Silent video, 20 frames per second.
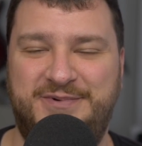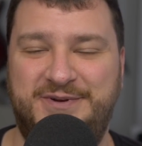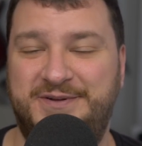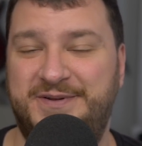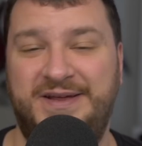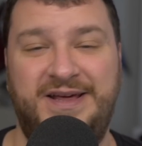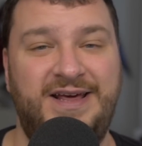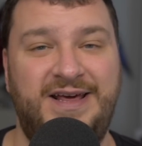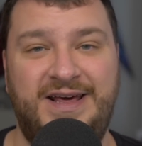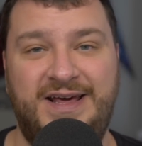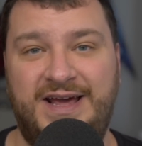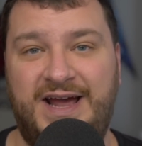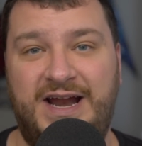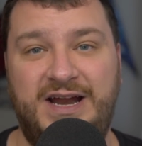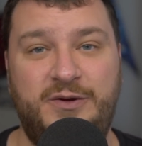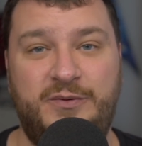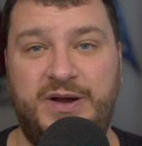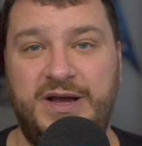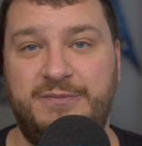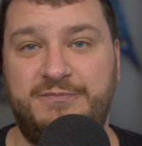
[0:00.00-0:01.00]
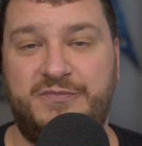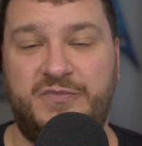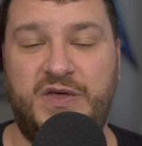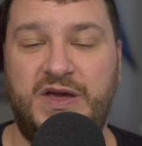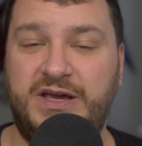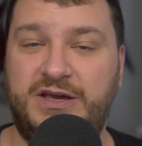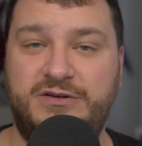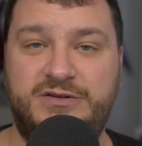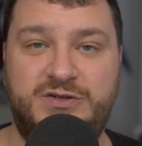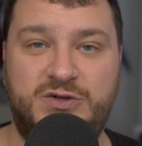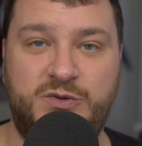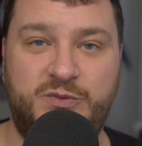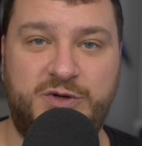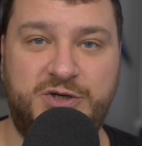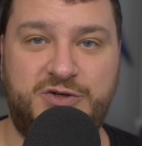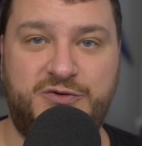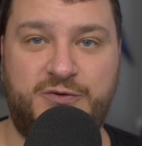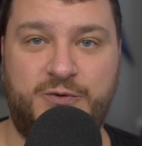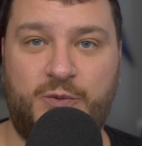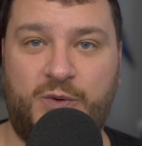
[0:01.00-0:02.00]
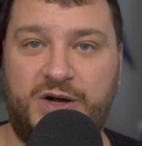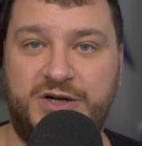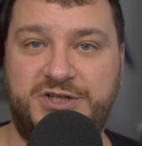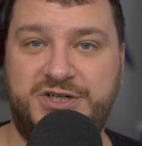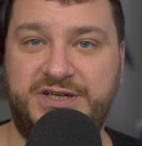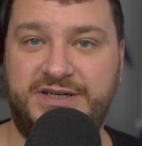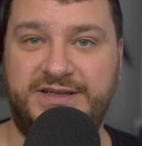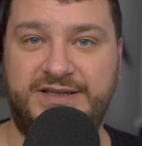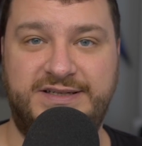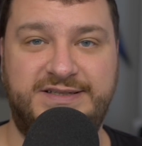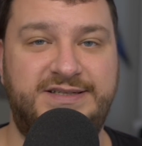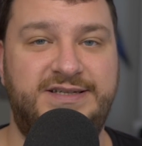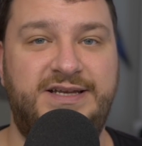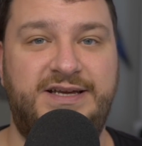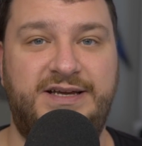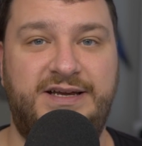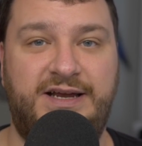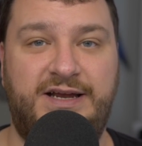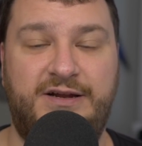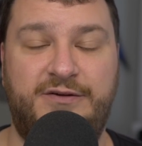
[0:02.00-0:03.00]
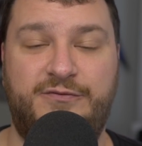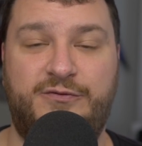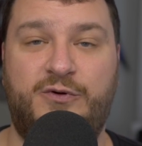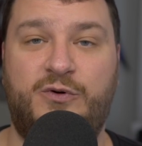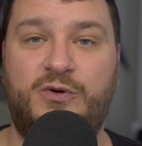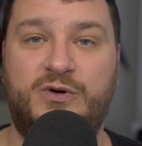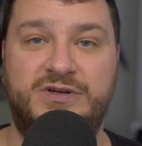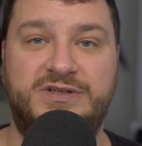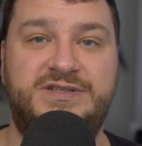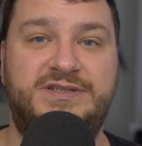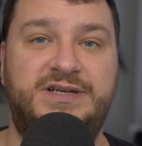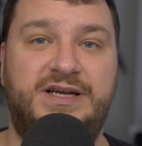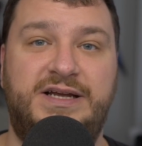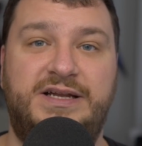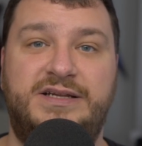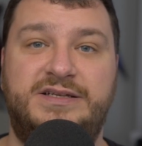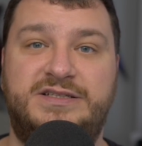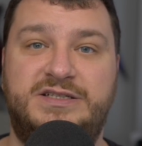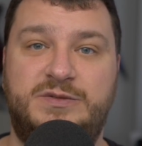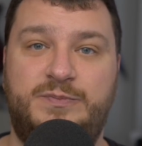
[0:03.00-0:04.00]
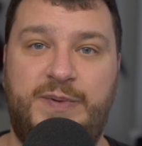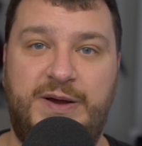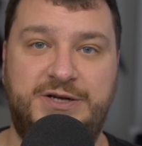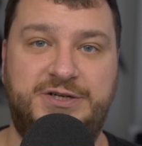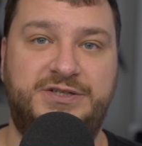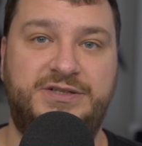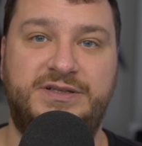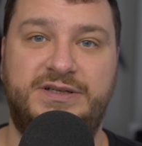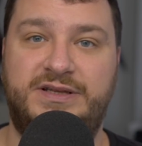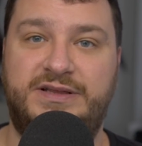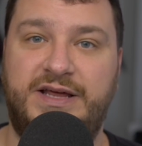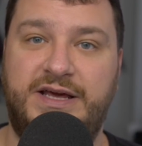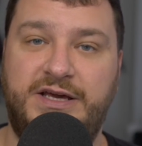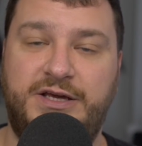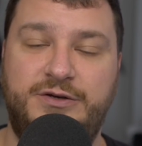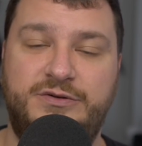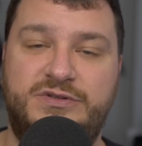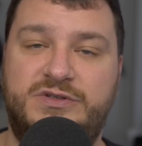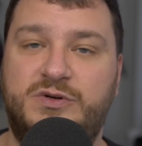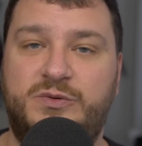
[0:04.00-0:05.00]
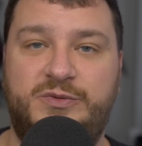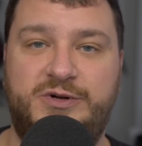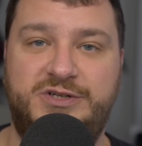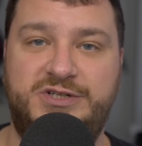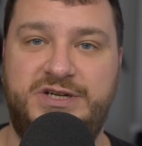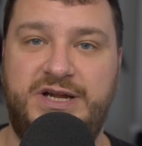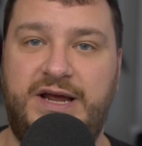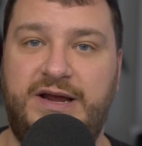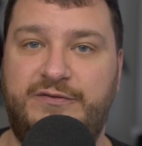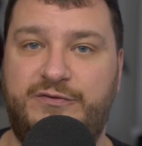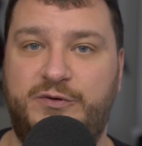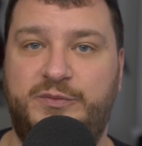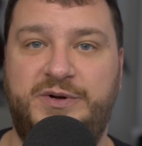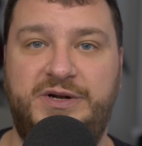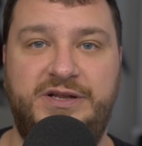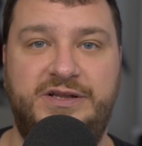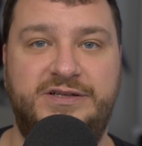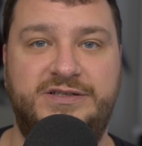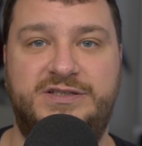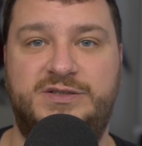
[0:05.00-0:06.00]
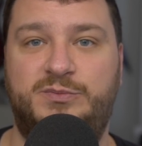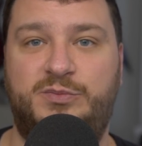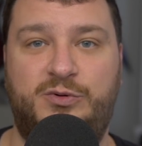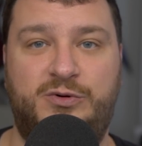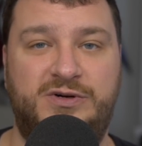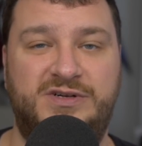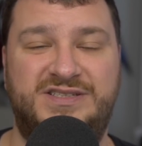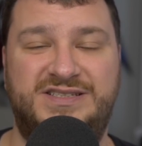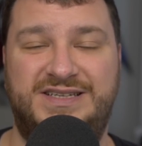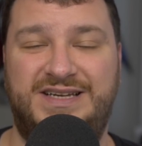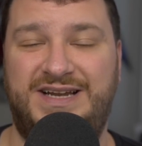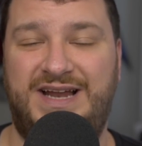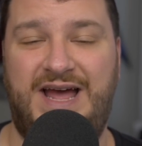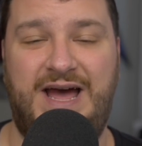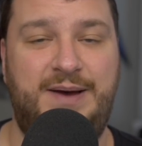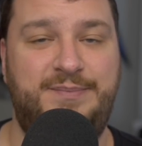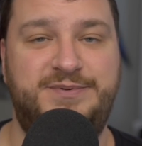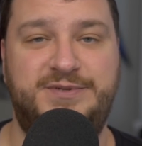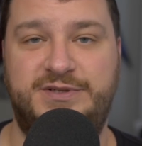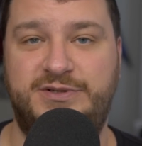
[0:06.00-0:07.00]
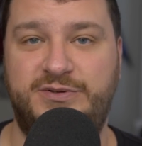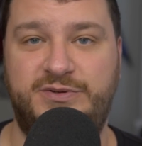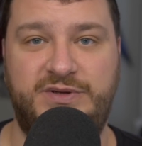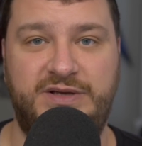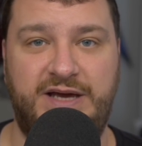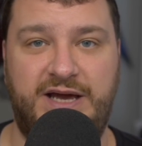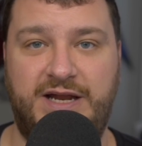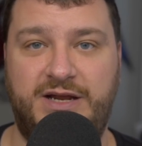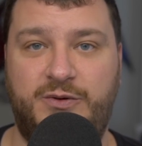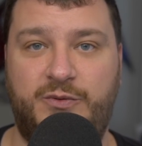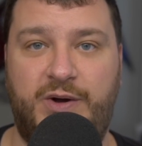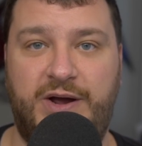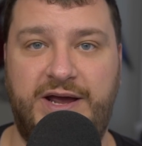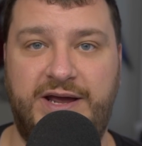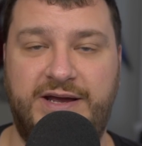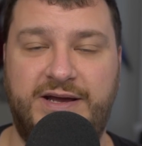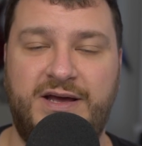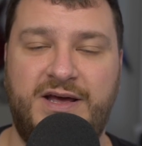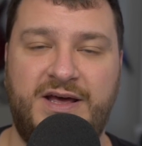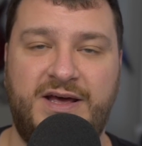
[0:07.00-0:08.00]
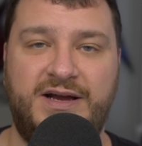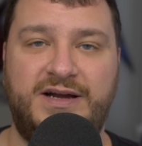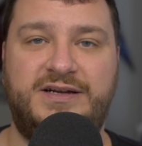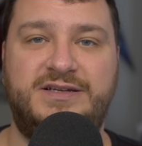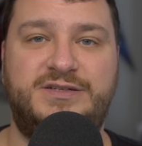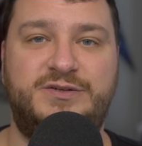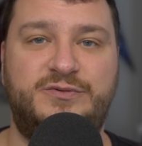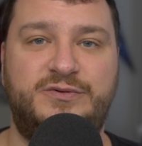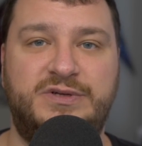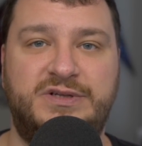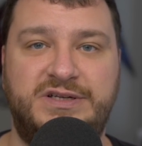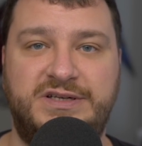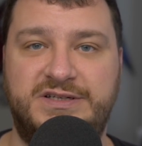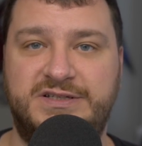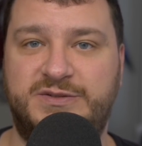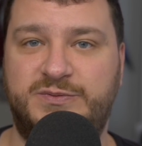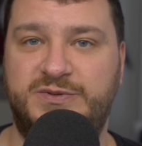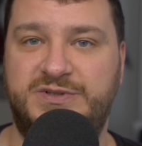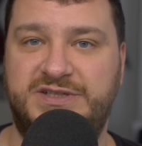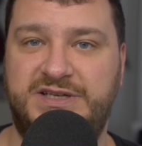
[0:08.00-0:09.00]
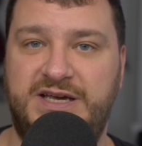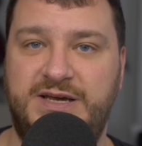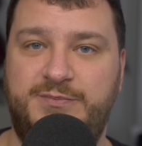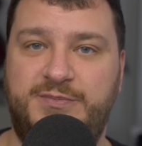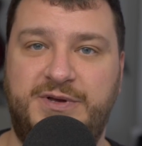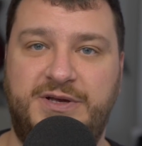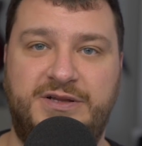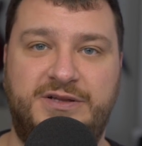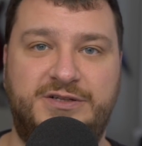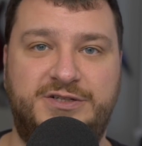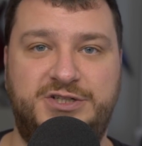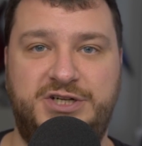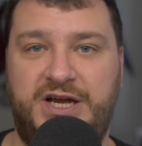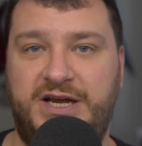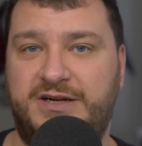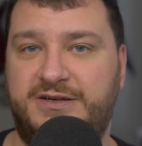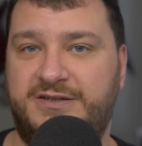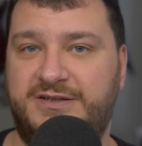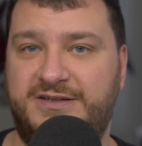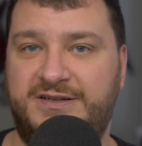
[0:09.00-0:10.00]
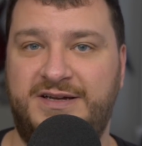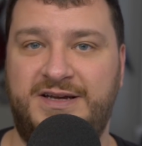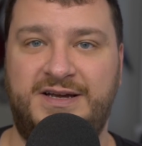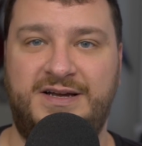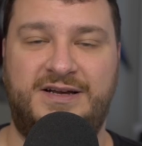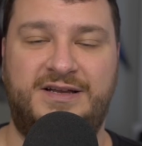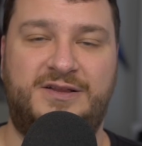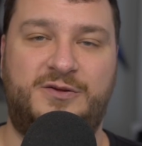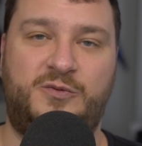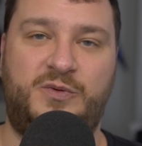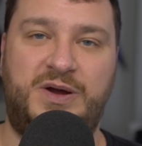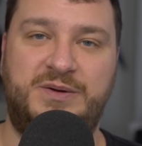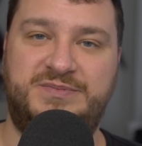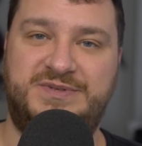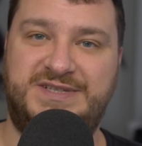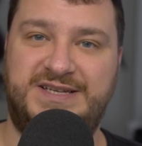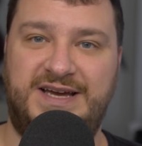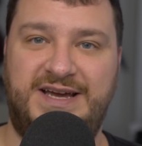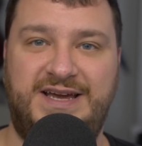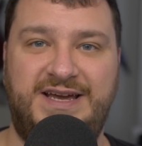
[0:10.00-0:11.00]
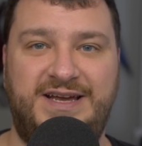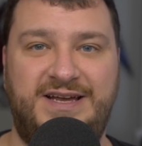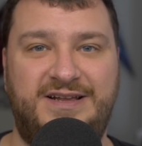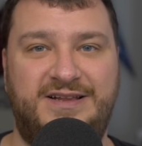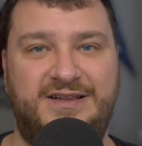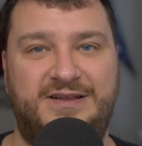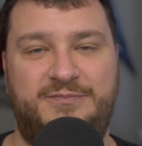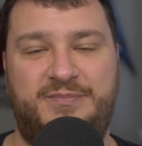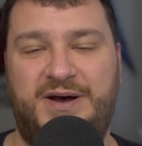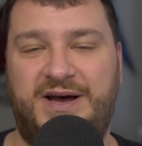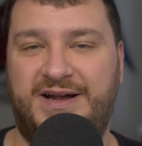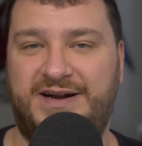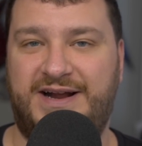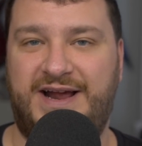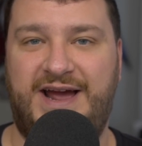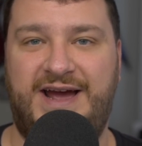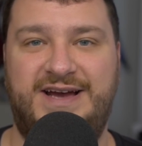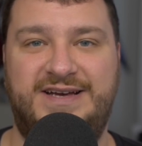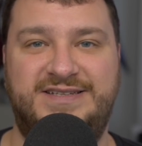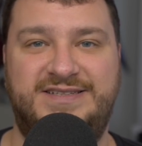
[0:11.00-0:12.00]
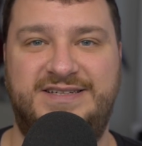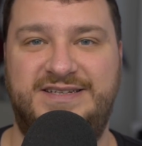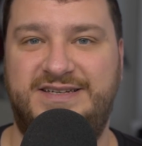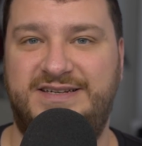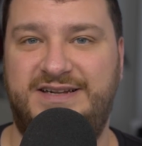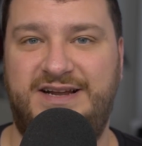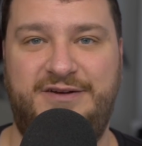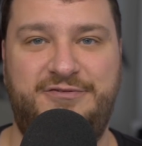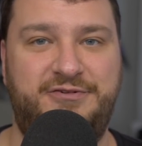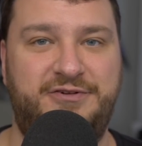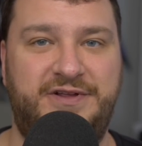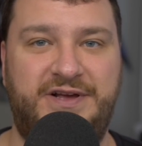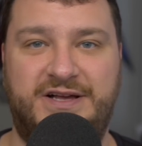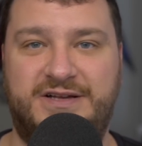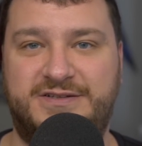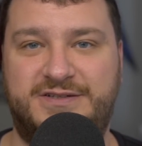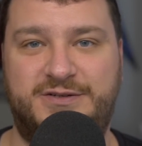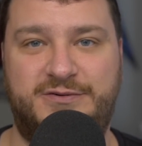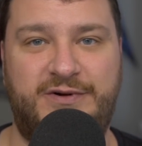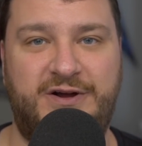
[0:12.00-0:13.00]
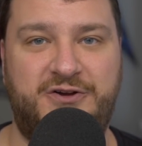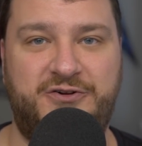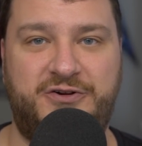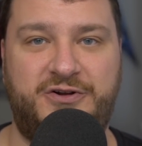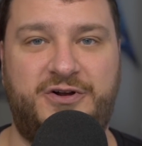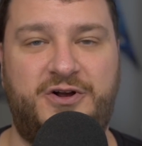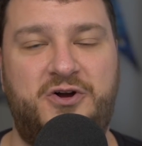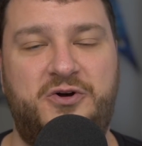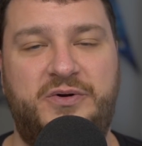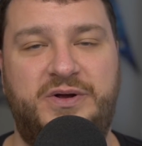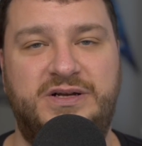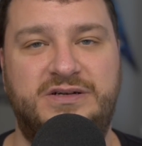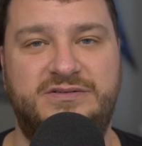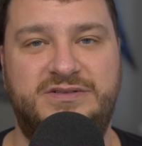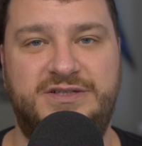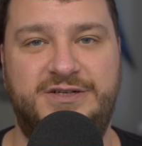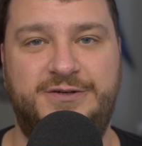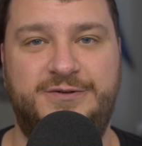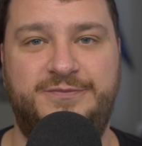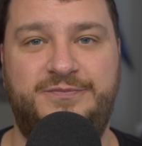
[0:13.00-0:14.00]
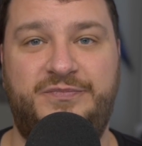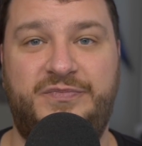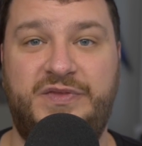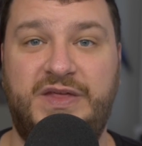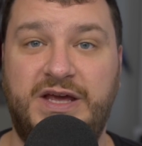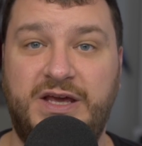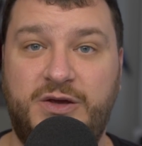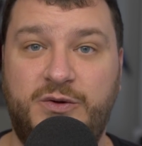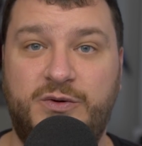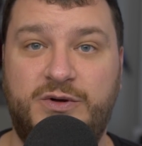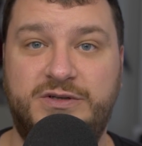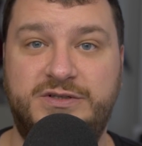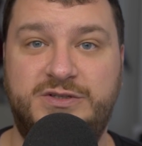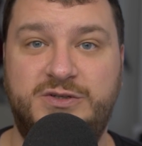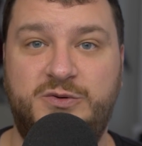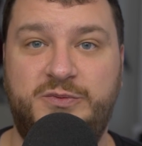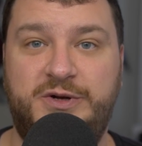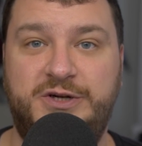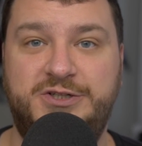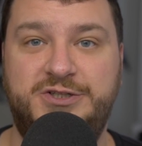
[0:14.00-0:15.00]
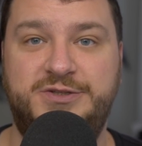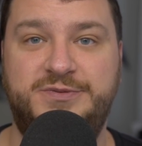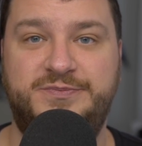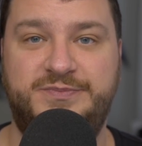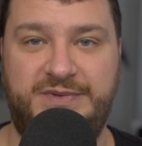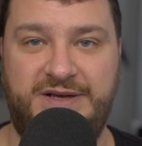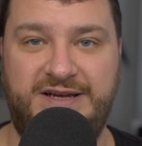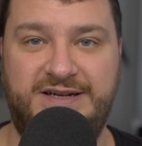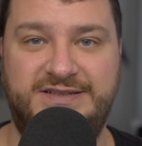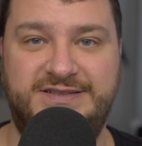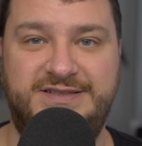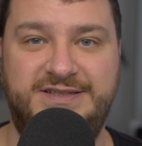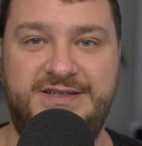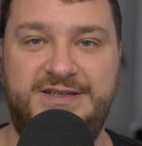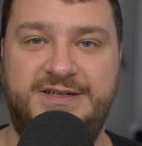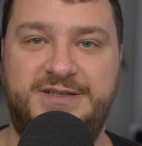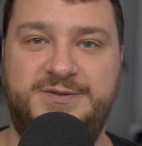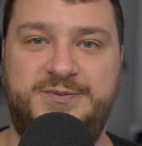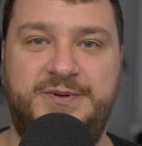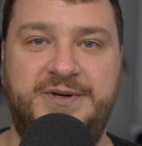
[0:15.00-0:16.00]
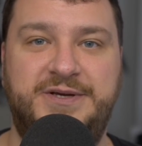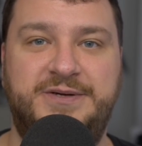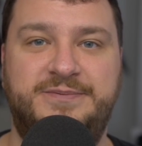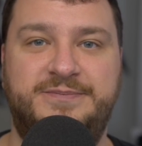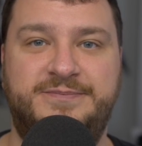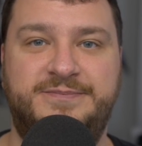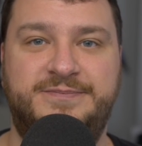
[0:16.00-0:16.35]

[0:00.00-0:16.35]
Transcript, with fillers: But anyway, thank you so much for watching and listening. And of course, and especially thank you so much to everybody that supports in absolutely any way, because it really is what's keeping the channel, the website, the podcast, and everything else around it going. So thank you all so much, and I'll see you next week.